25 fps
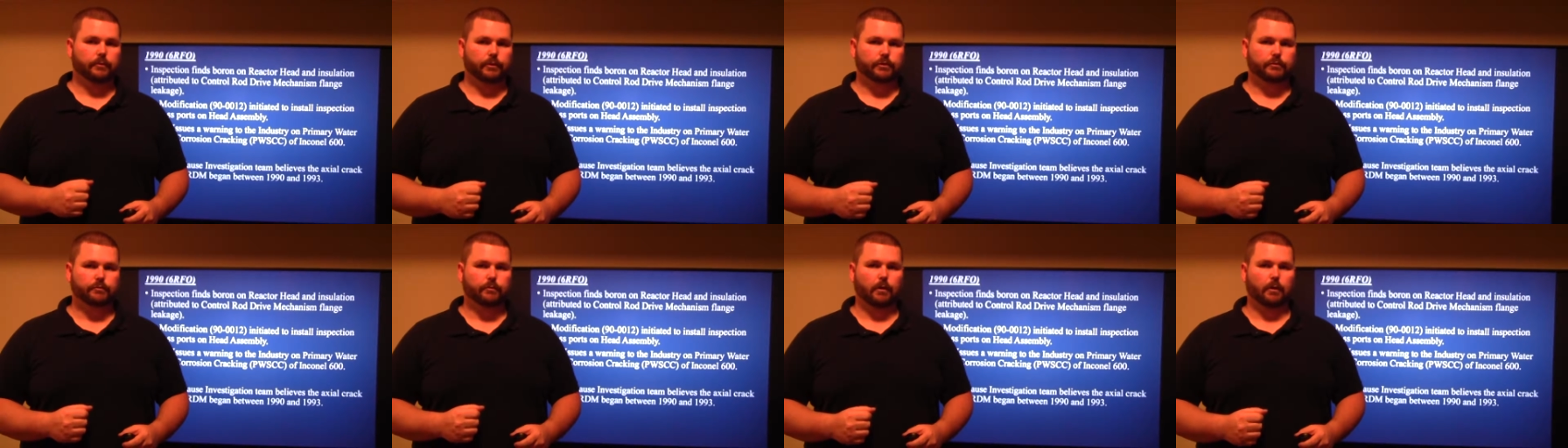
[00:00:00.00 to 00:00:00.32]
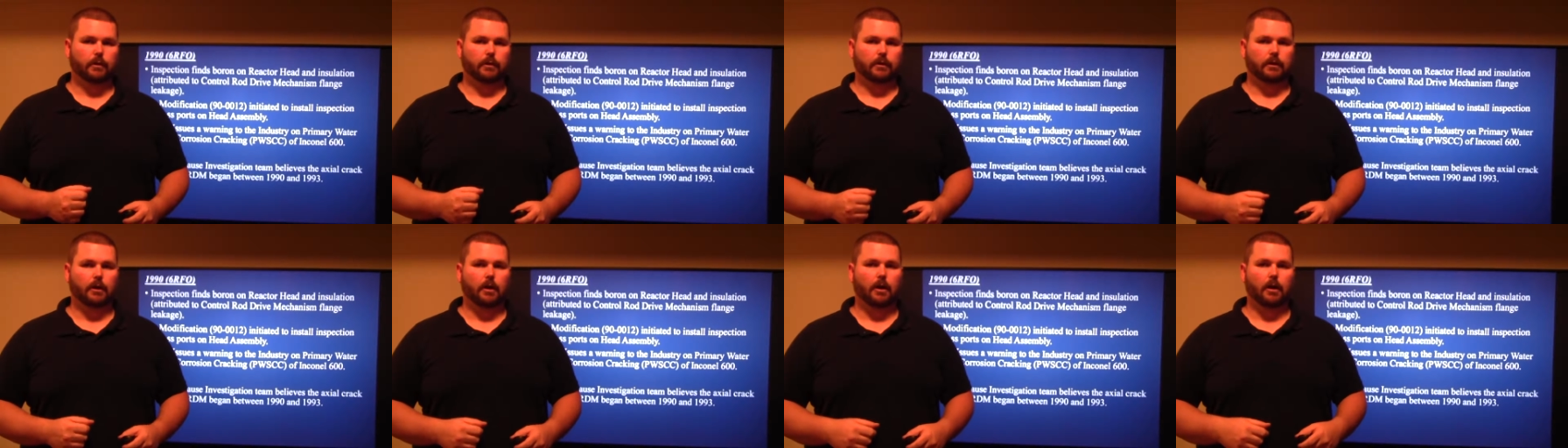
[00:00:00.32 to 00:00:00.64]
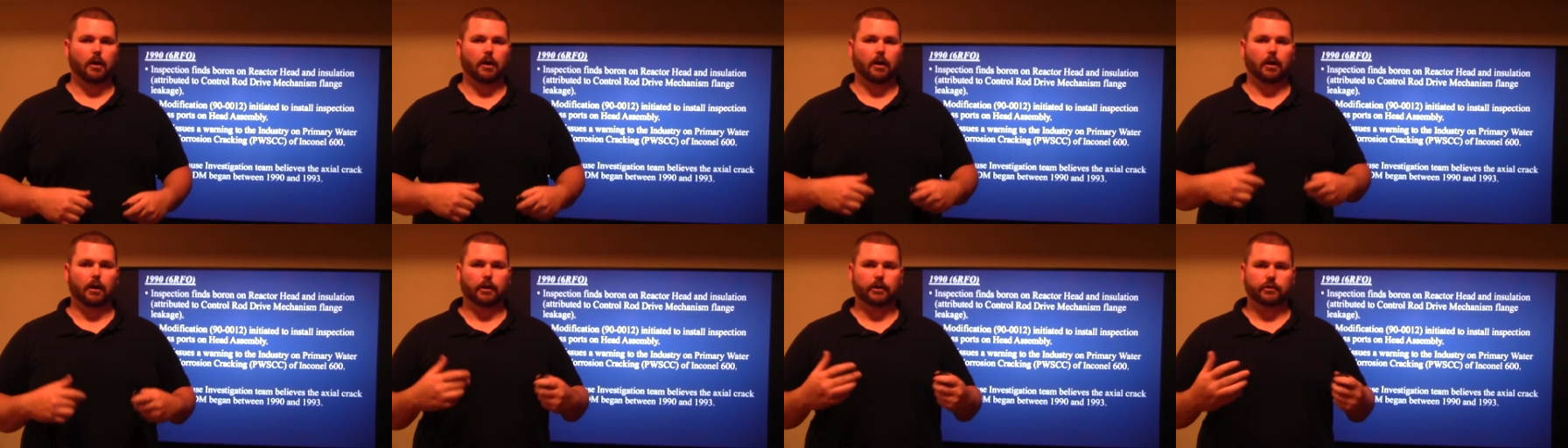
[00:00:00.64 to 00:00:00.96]
which
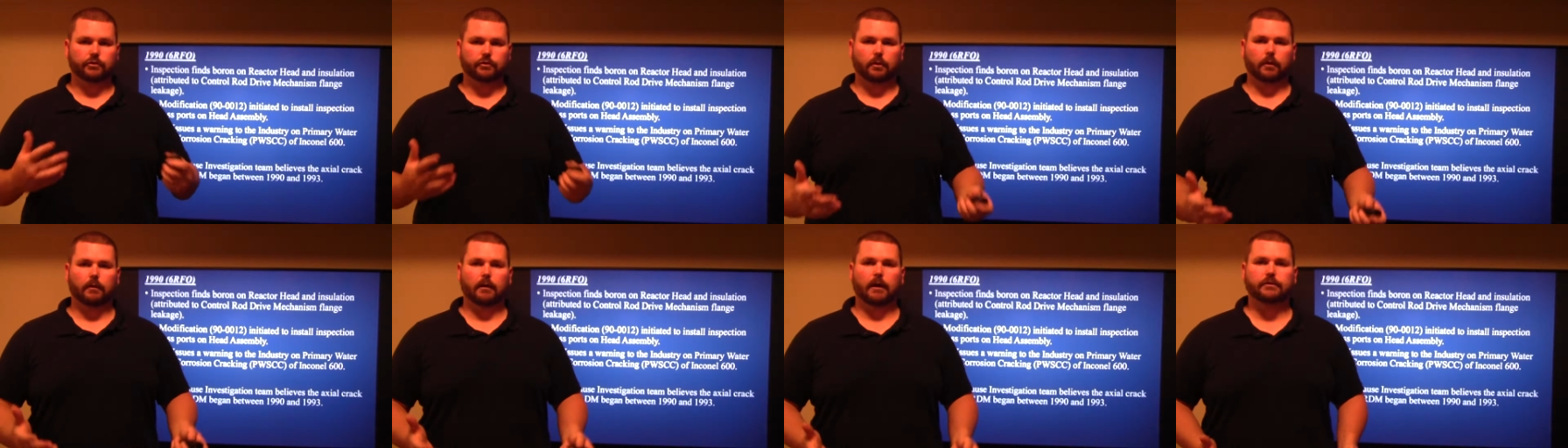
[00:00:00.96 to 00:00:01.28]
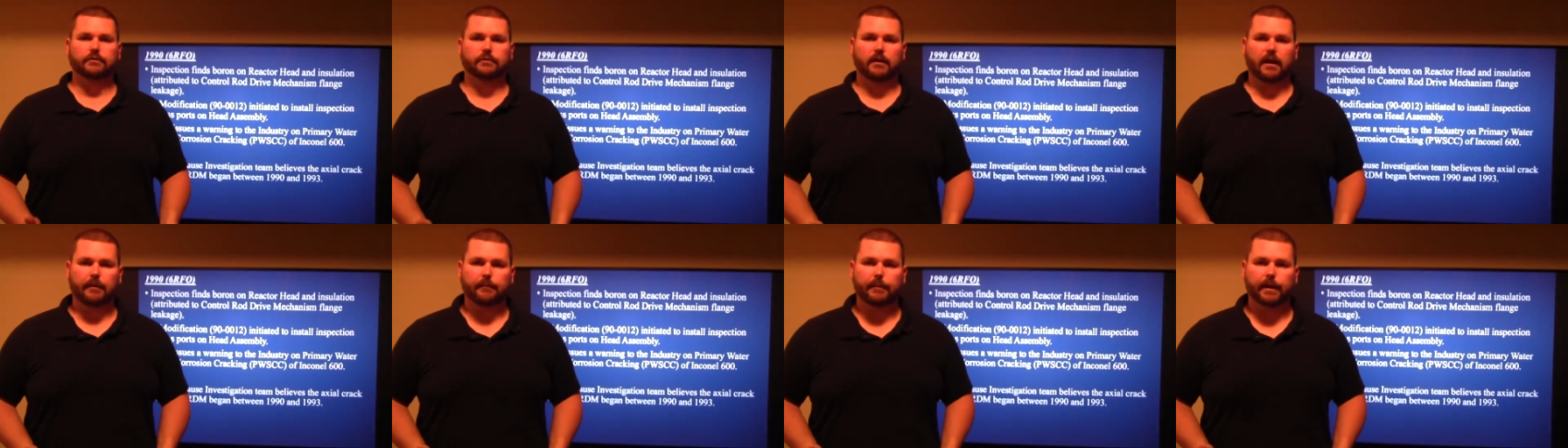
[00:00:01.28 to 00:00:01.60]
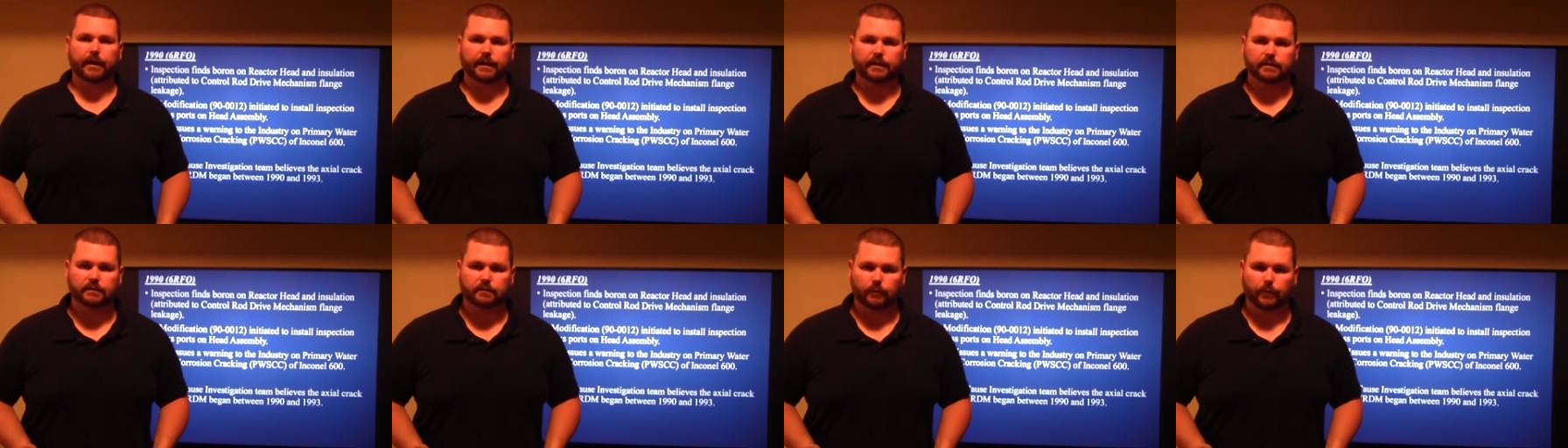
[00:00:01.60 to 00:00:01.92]
our control rod drive
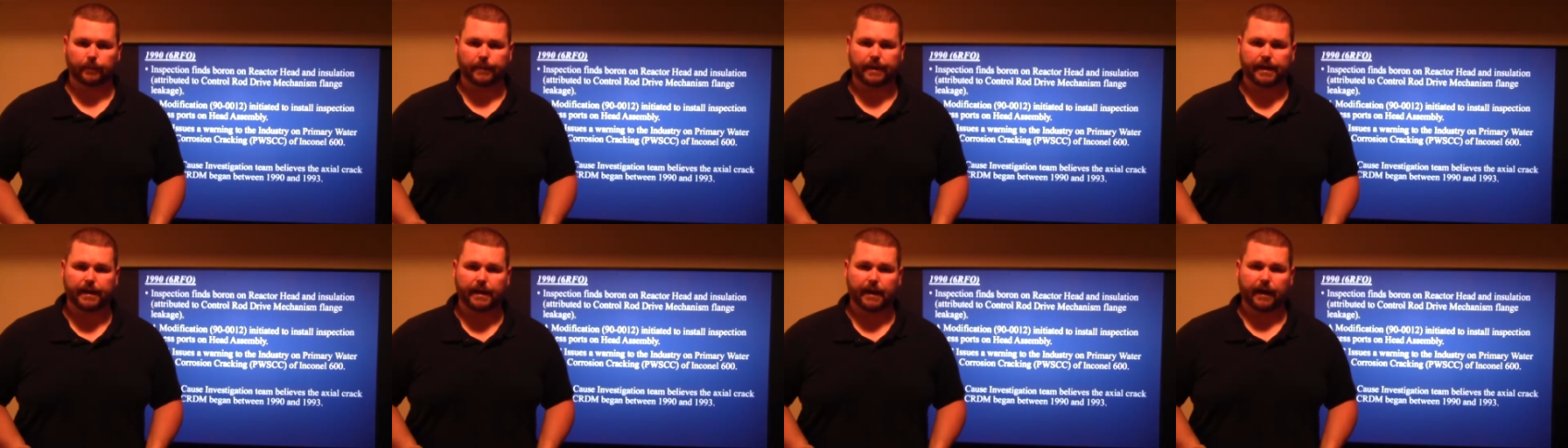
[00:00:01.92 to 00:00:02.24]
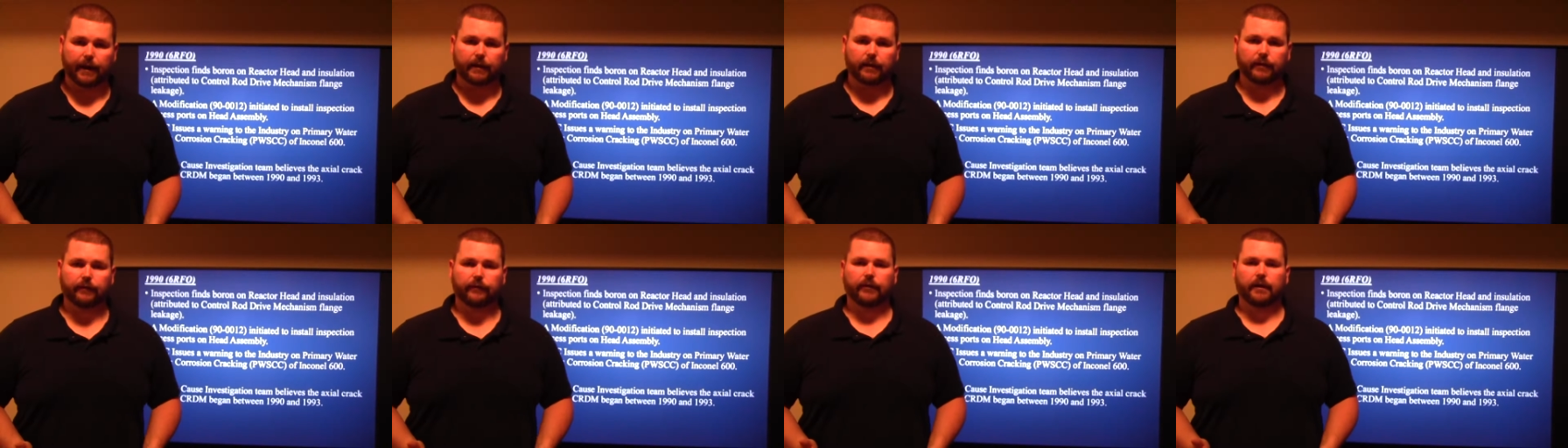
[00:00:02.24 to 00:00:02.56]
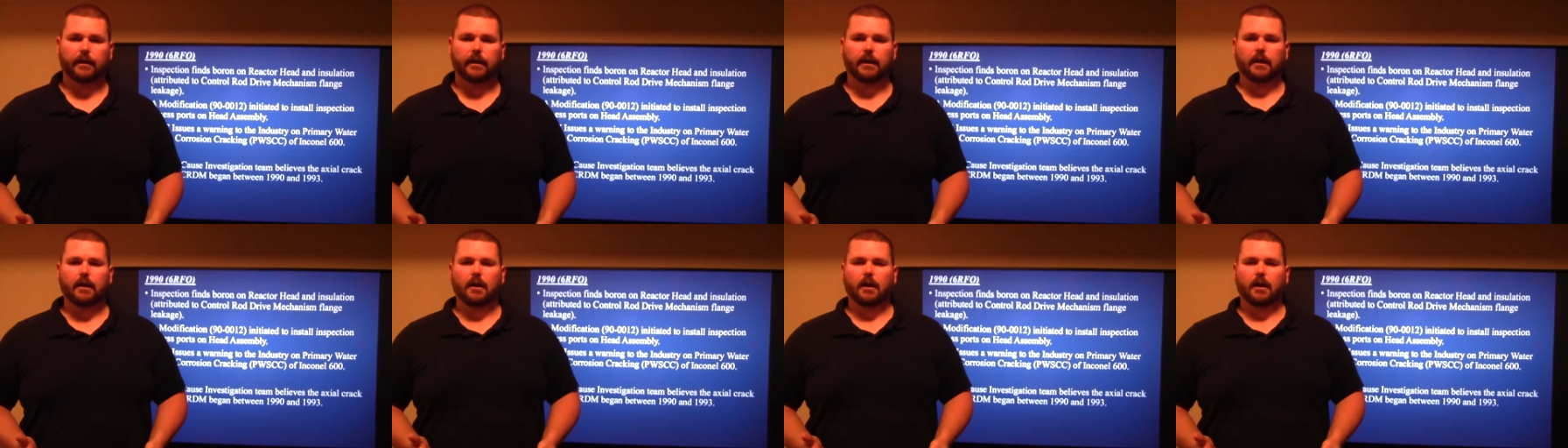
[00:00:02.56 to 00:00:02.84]
mechanisms were made out of,